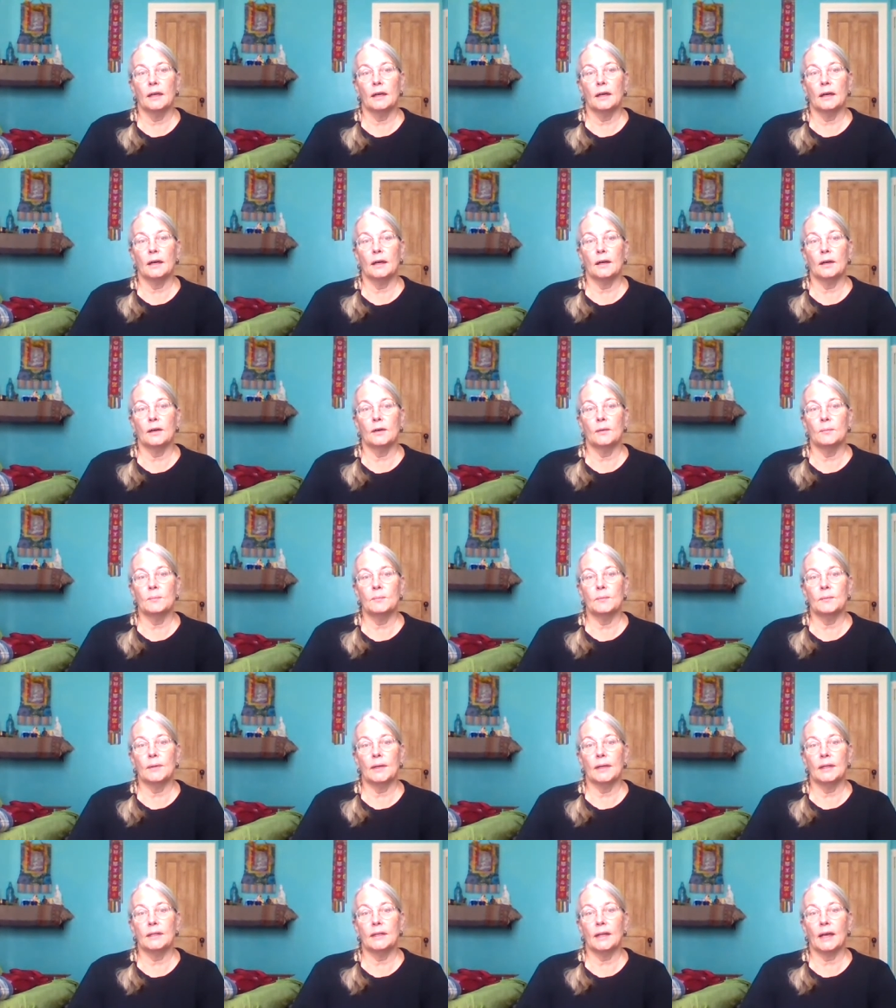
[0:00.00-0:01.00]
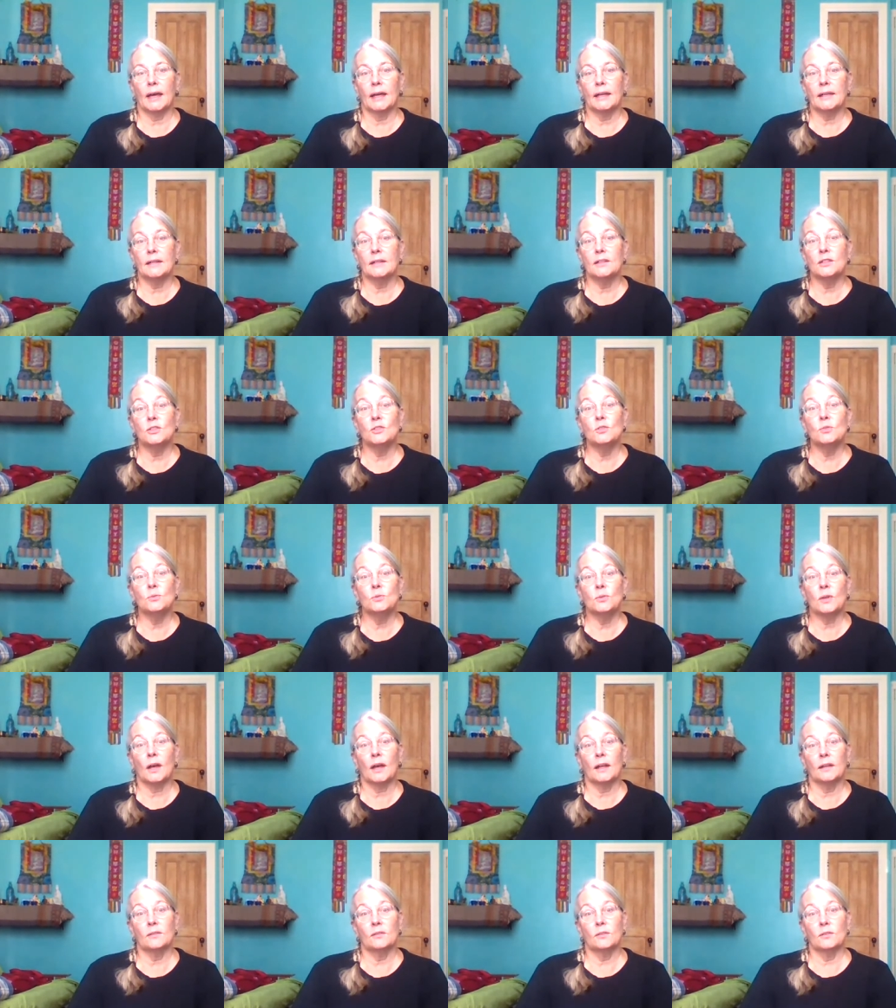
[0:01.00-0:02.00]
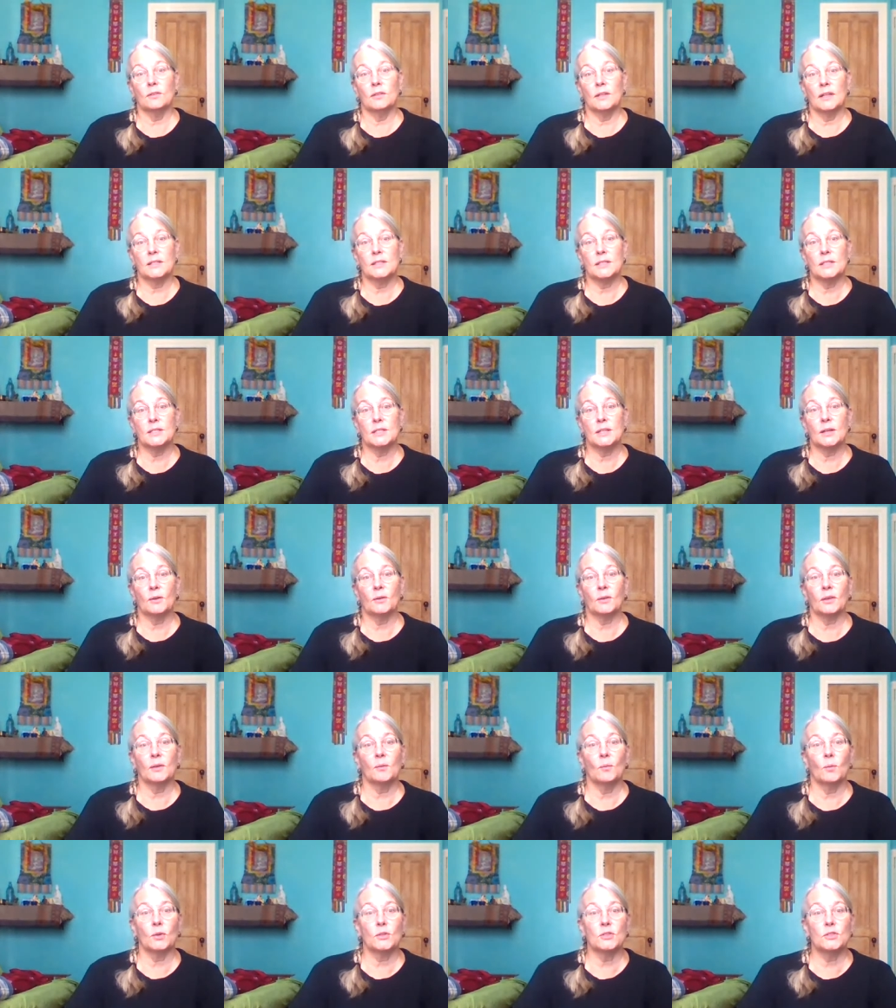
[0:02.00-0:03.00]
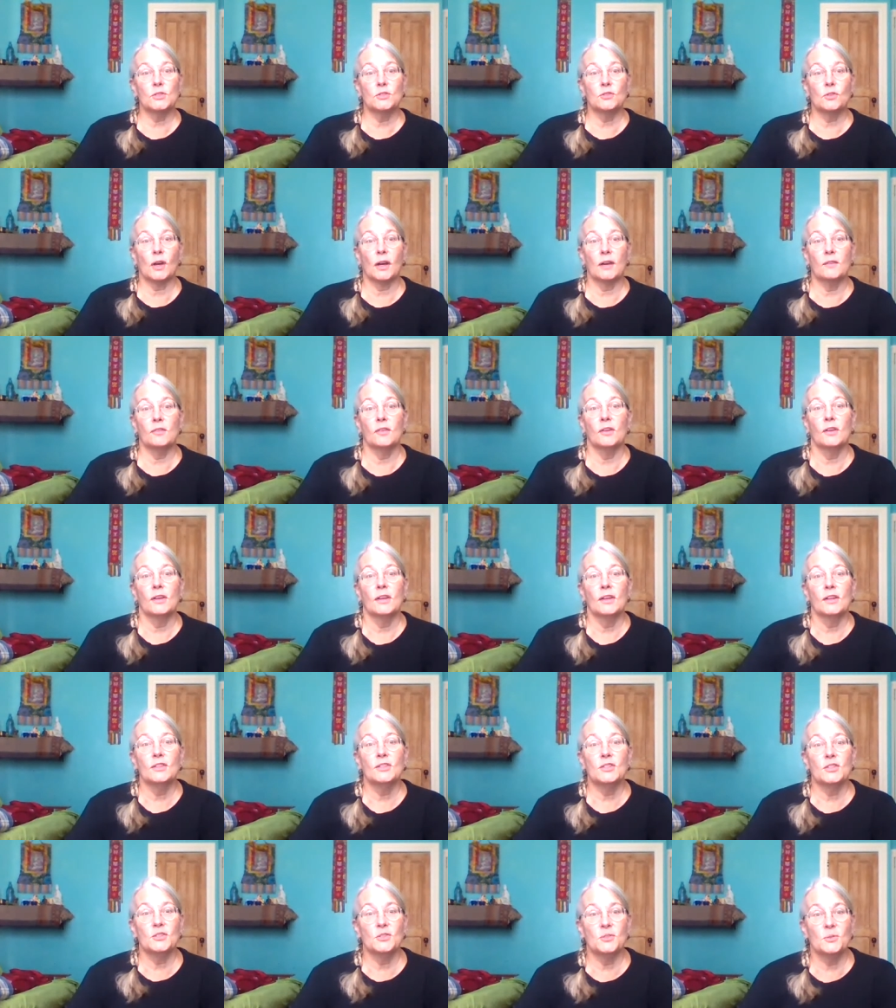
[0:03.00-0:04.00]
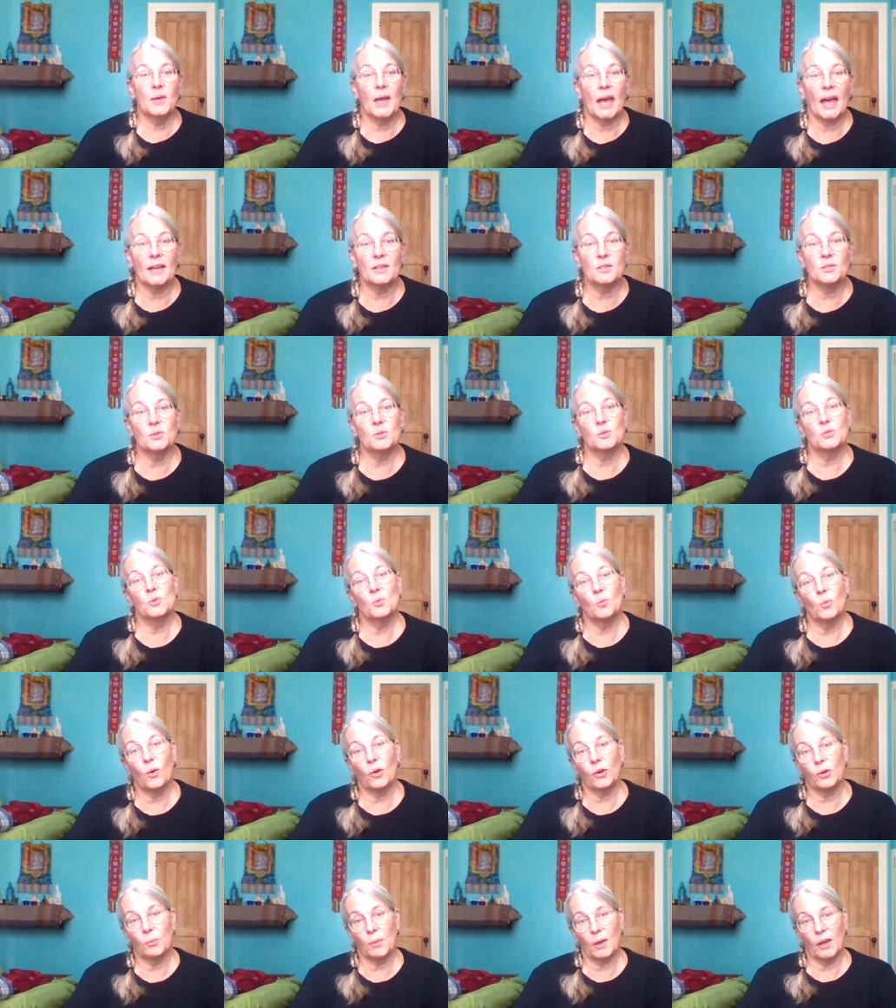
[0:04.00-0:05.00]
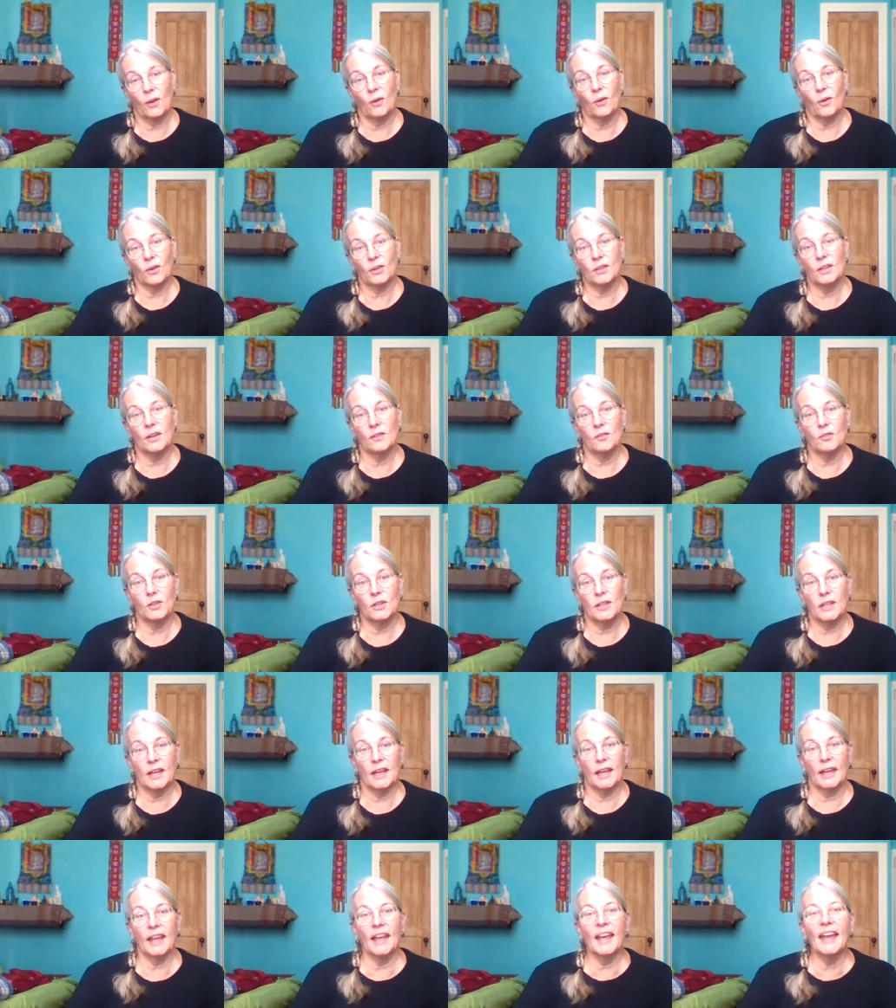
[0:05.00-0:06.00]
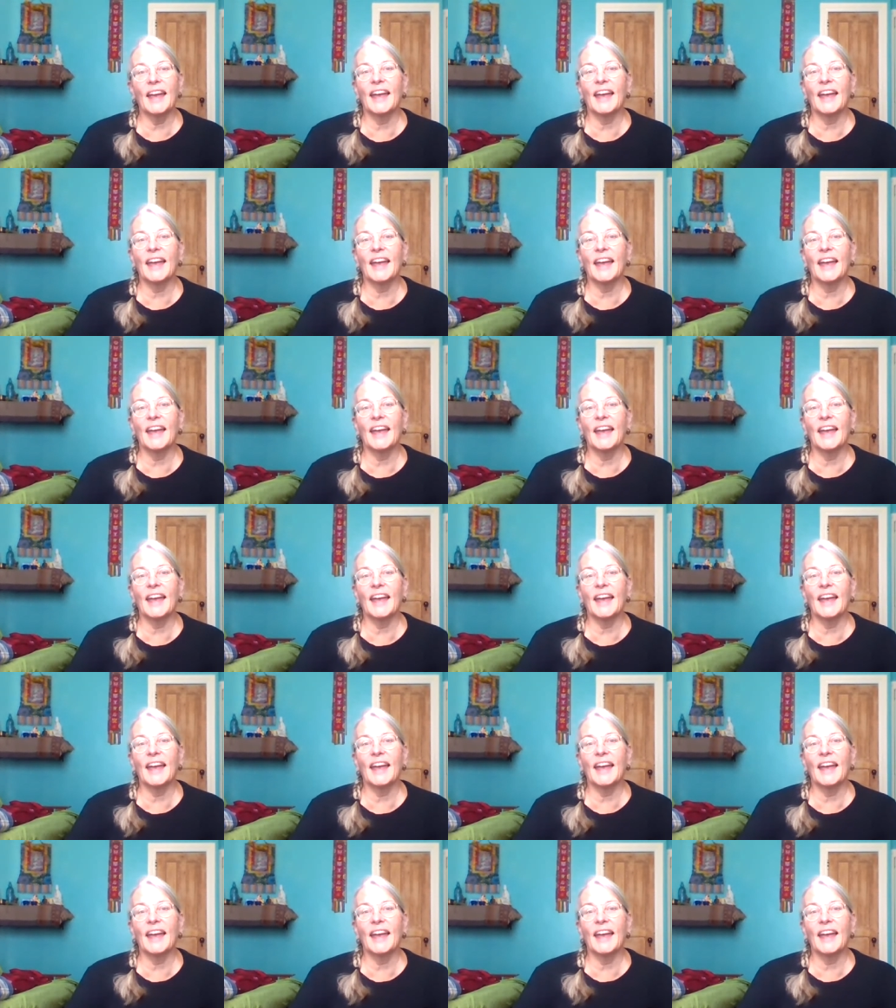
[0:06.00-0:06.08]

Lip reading: And I do not necessarily want to drive to Newcastle to water my garden every day.